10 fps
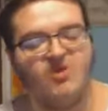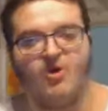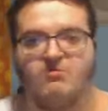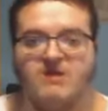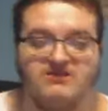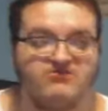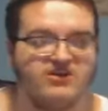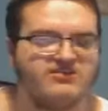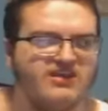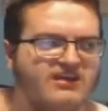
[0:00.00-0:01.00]
not
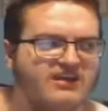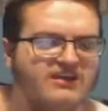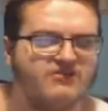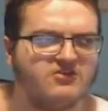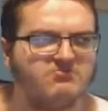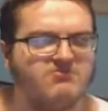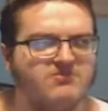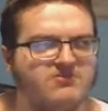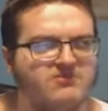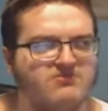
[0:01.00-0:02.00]
interested in even
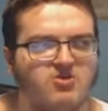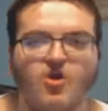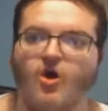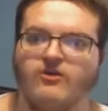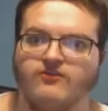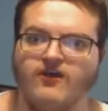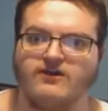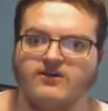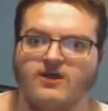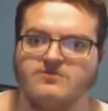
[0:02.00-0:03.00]
the not
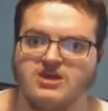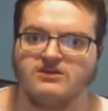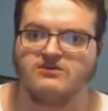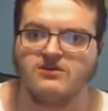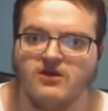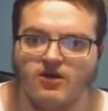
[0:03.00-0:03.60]
fucked up shit